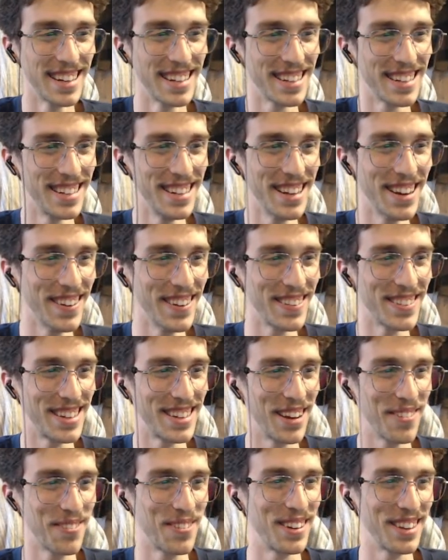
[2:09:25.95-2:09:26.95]
no,
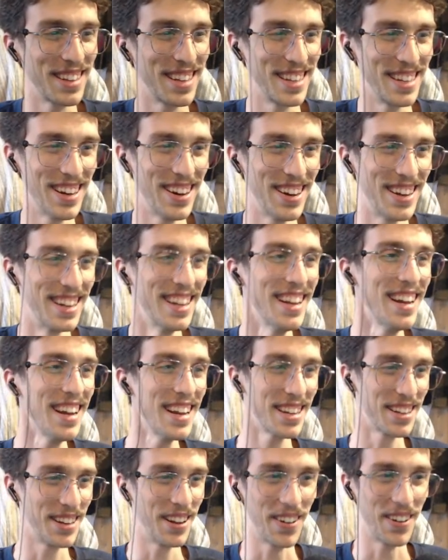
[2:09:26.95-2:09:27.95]
definitely not.
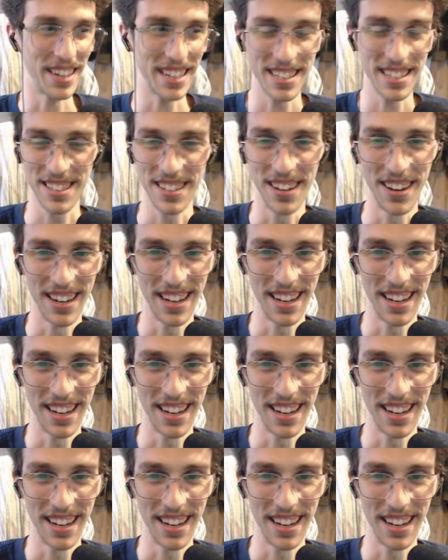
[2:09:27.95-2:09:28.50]
No, I guess not, eh?